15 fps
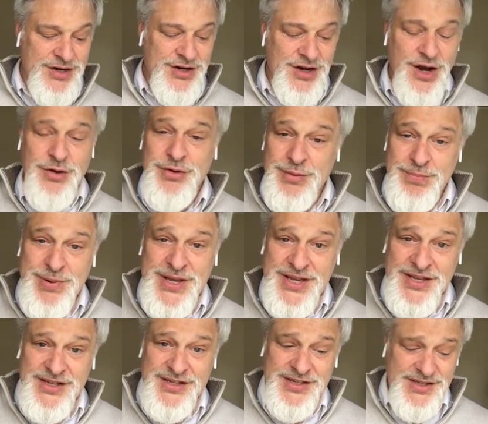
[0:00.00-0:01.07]
Go in
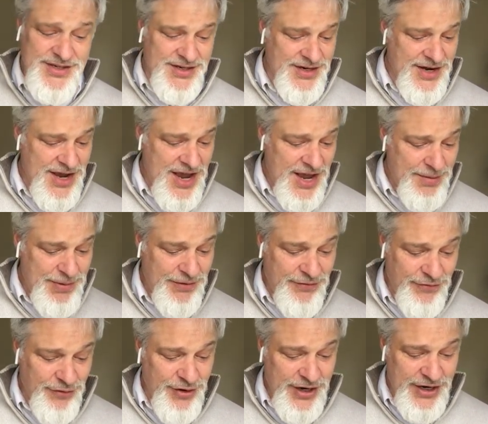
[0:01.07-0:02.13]
peace and be
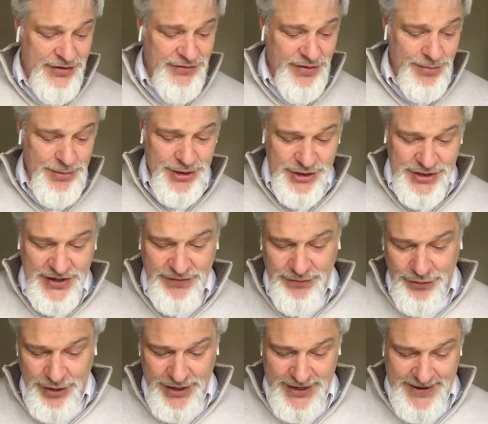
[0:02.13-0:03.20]
freed from your
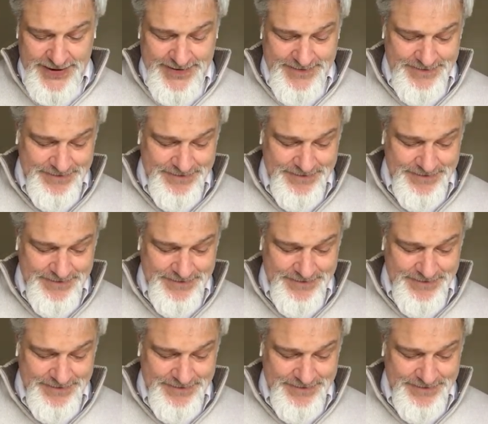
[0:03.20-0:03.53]
suffering."